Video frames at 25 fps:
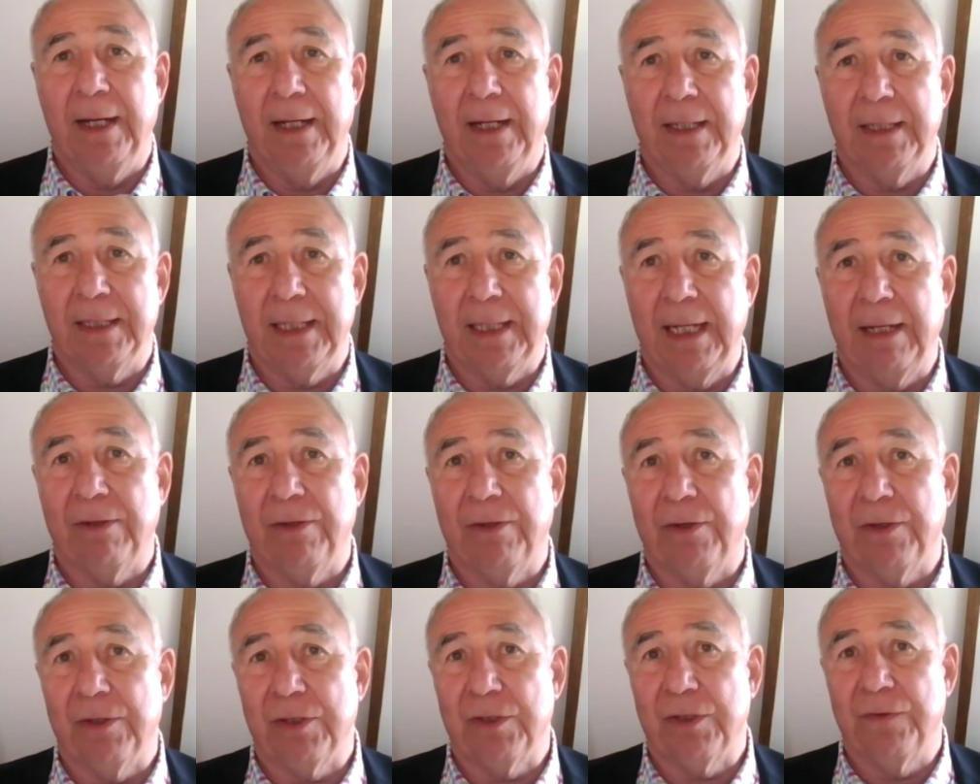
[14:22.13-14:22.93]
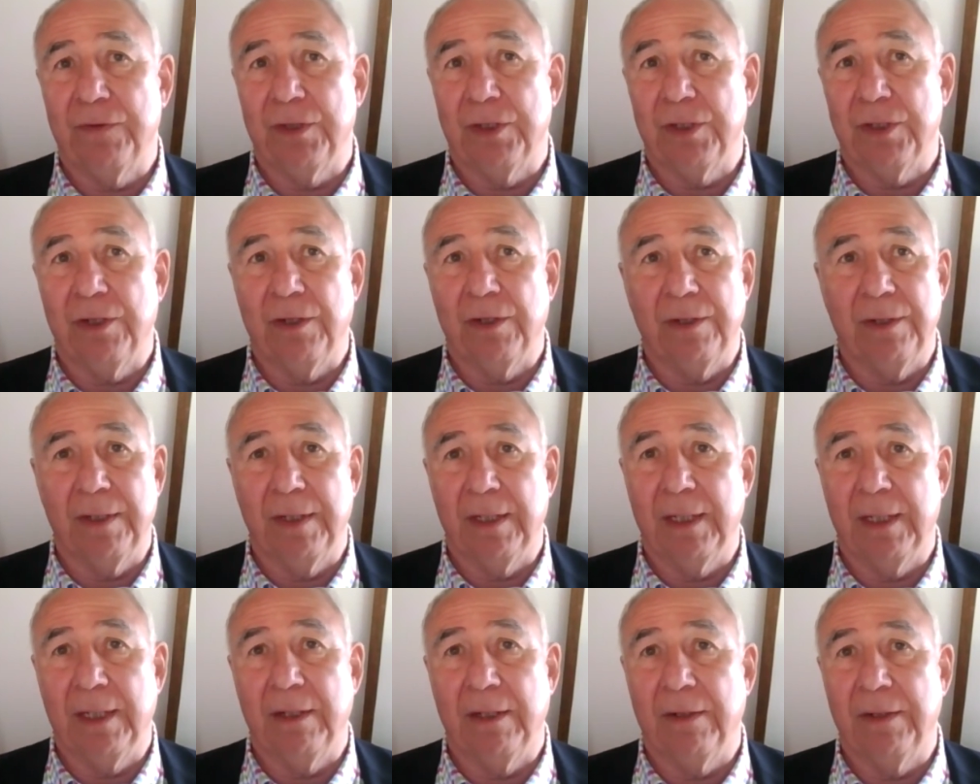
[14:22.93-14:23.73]
South Oxford has
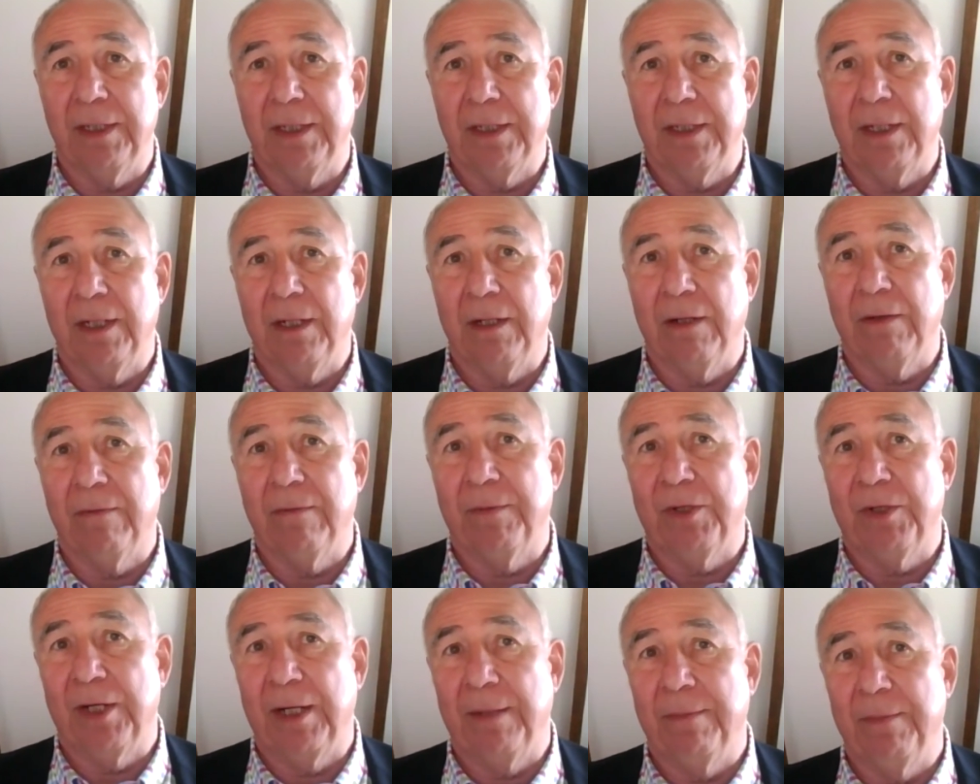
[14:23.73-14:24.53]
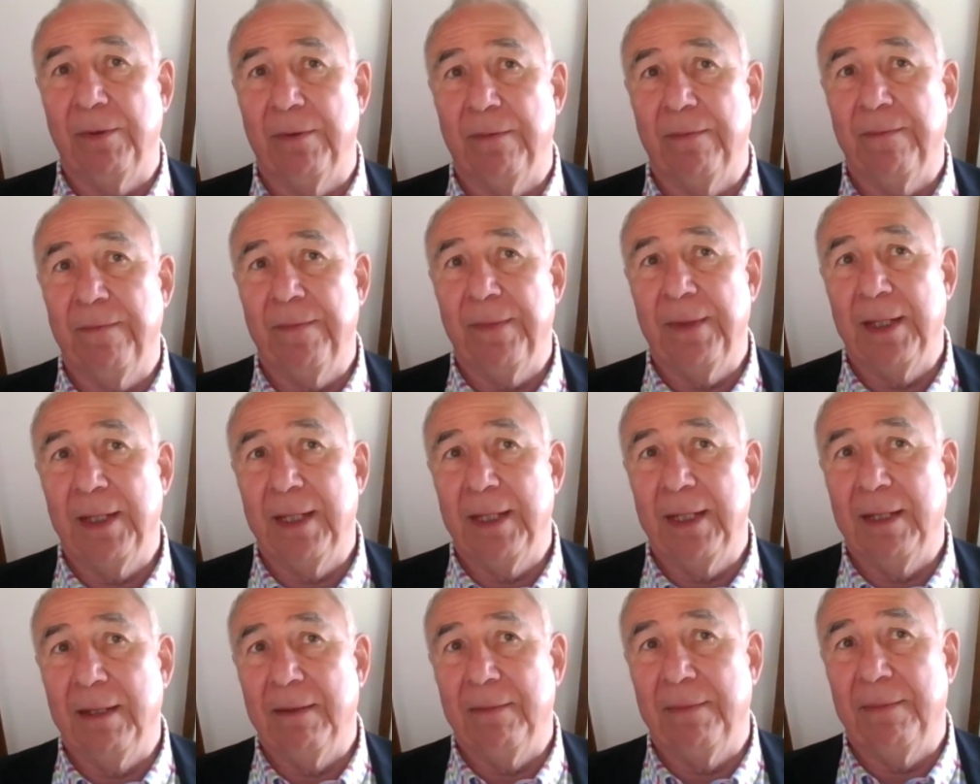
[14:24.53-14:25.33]
got into a lot of trouble
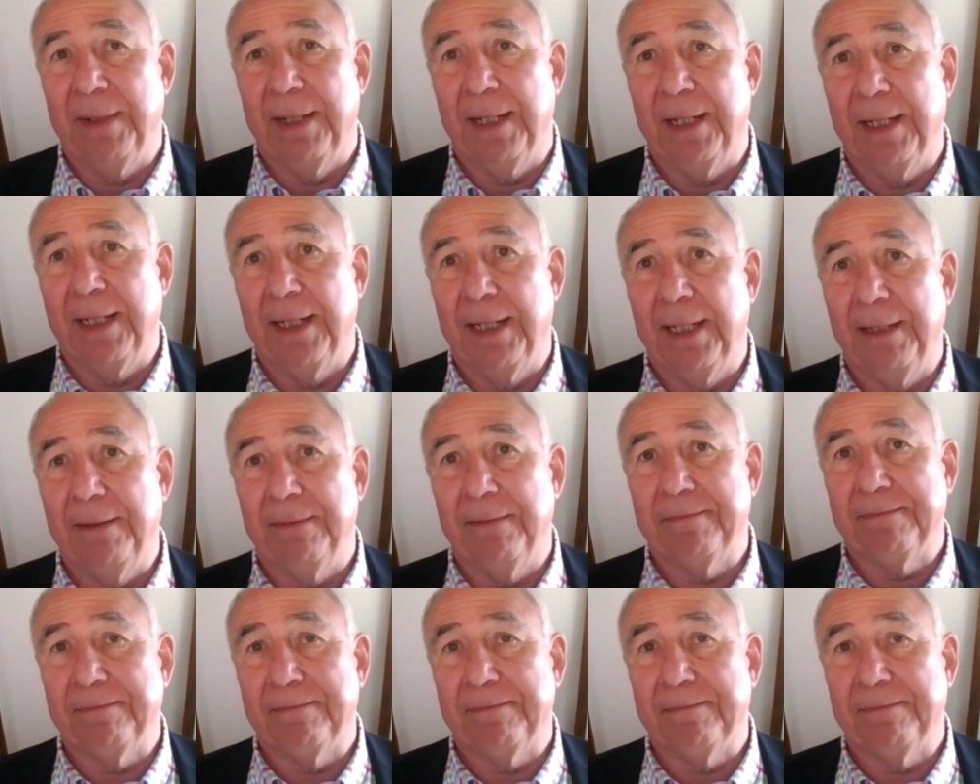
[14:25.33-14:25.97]
by